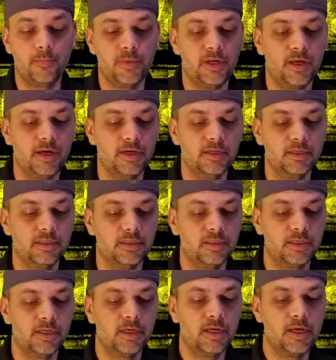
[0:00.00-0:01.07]
because
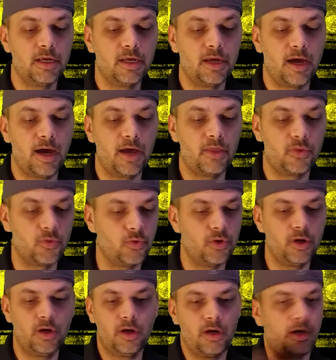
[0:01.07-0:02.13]
I threw
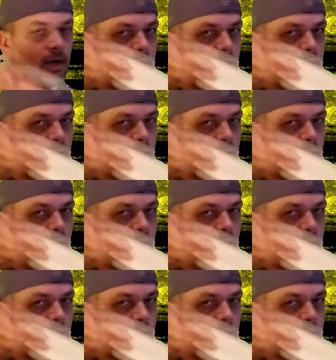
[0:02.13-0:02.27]
it on